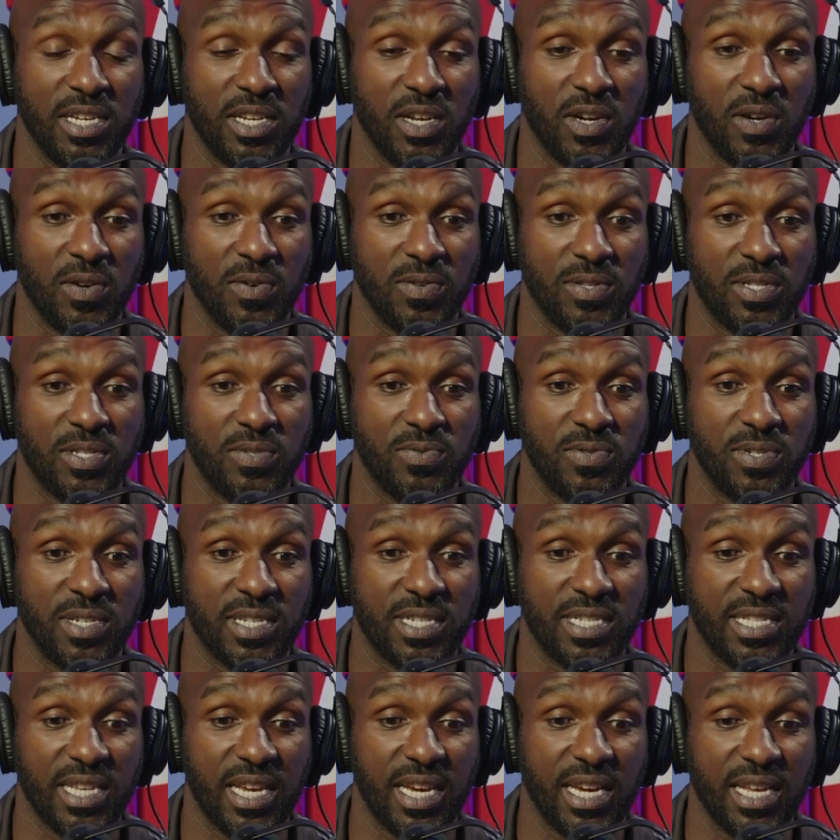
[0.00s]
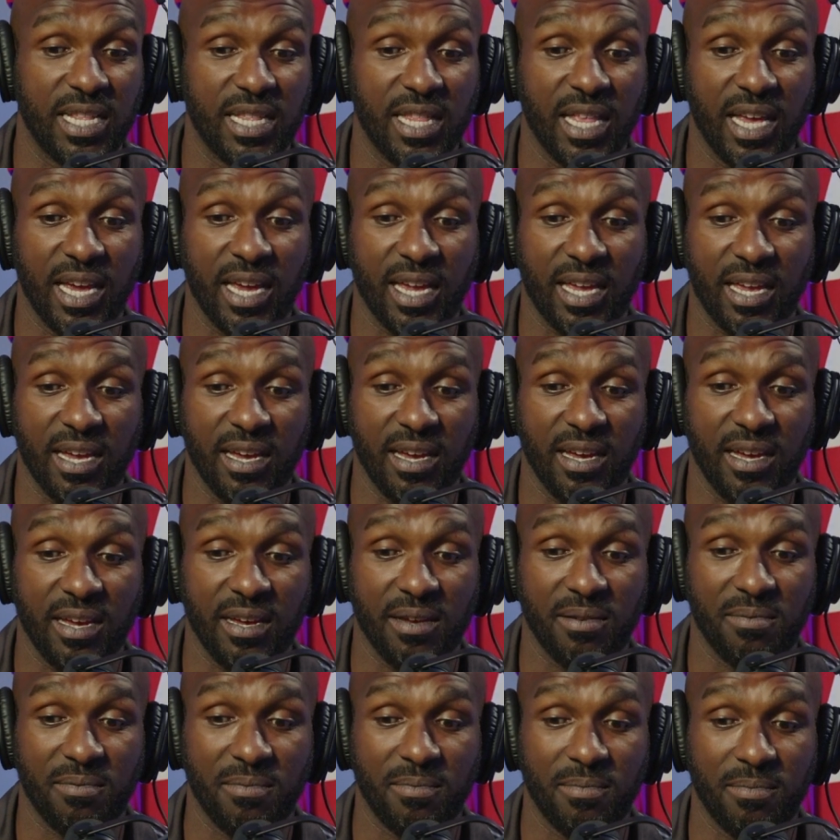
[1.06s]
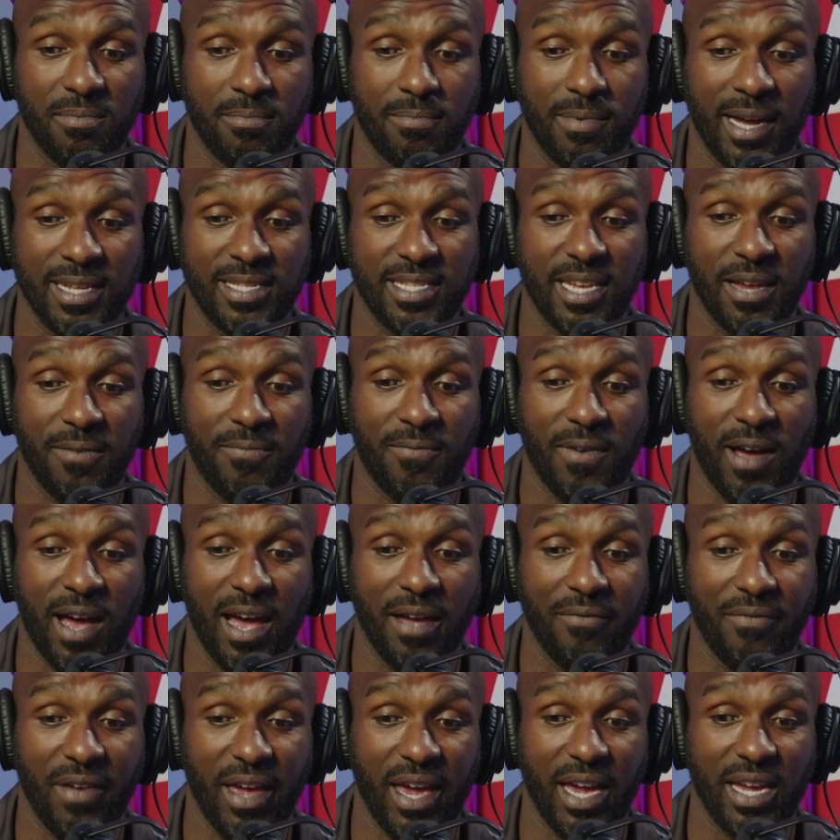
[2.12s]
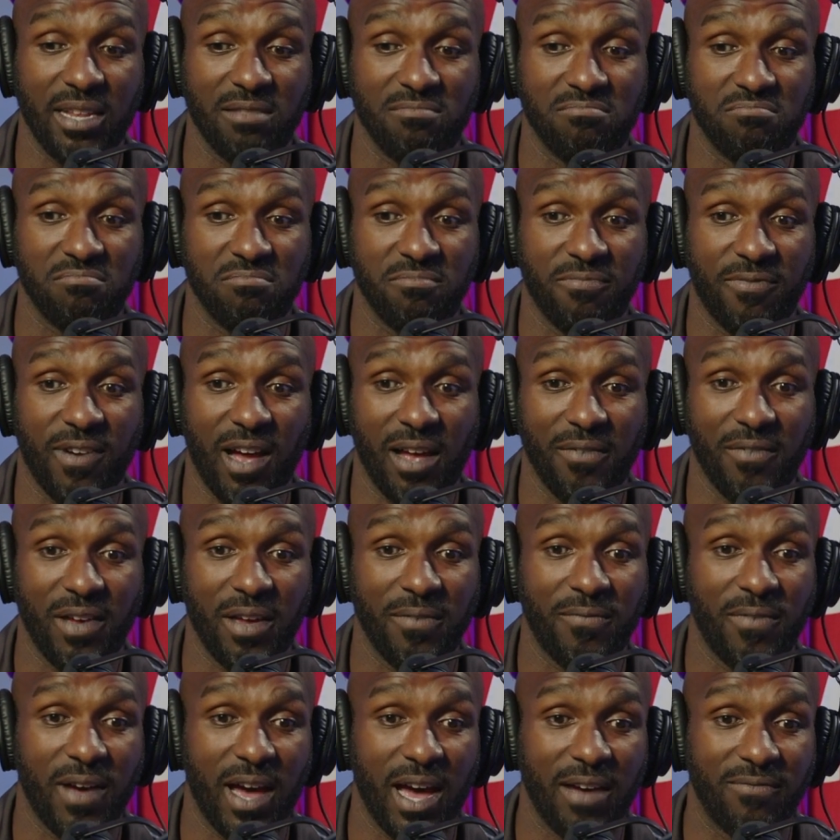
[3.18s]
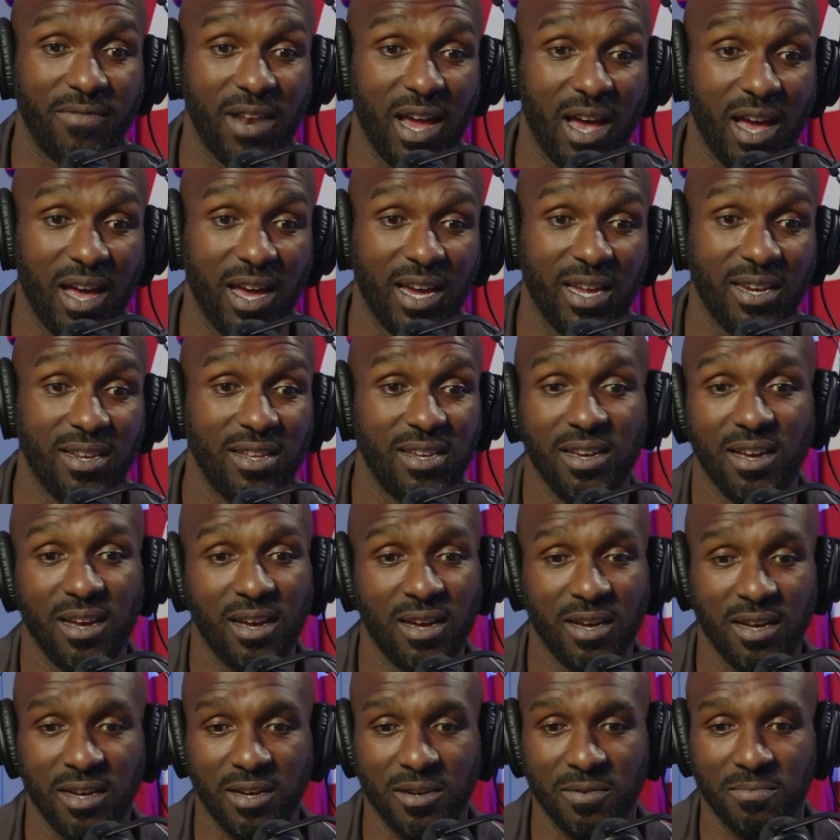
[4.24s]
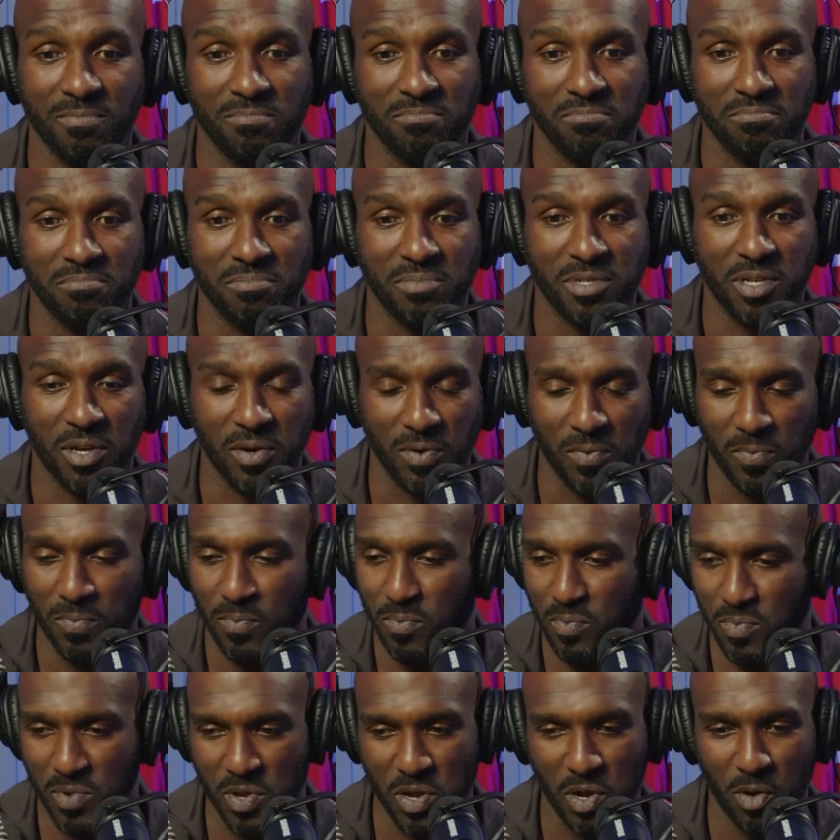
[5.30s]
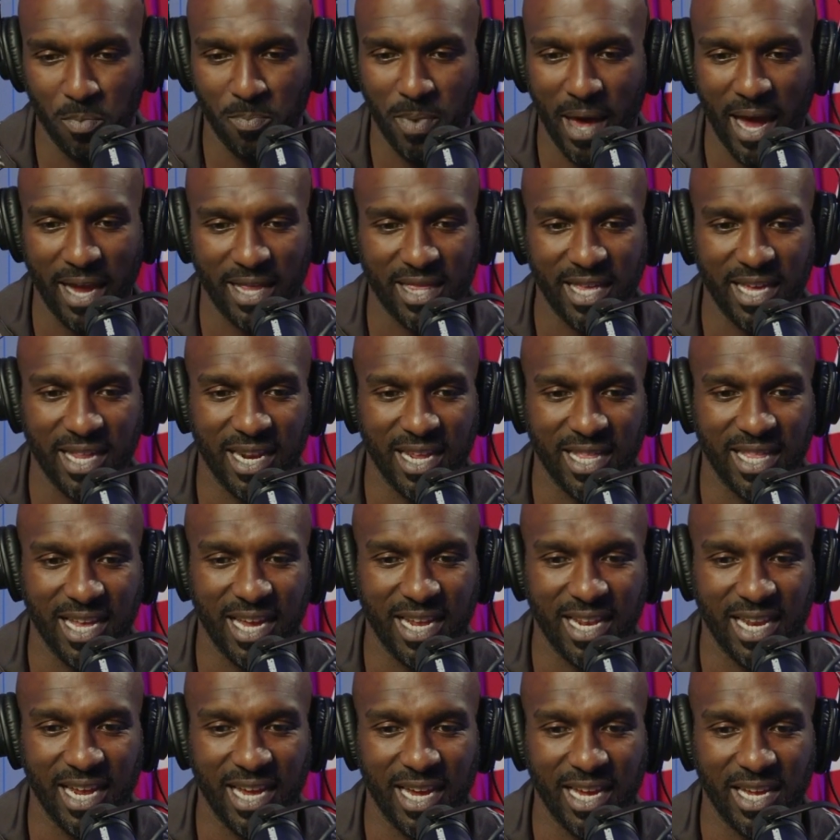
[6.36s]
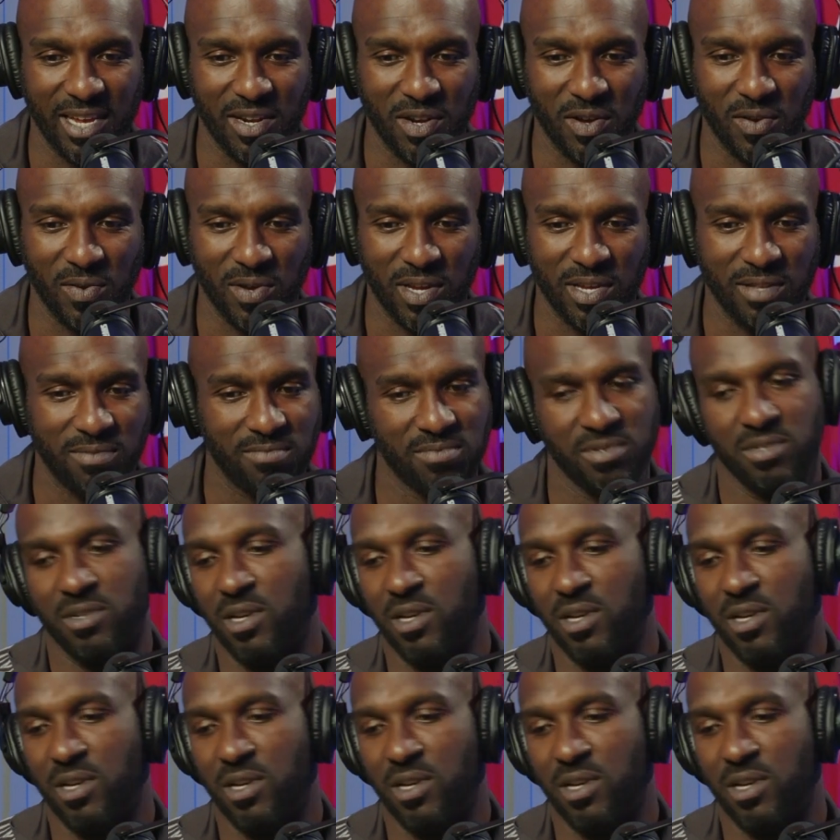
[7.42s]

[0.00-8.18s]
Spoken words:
to an extent like I'd say 5'8", 5'9". So back then at that day, he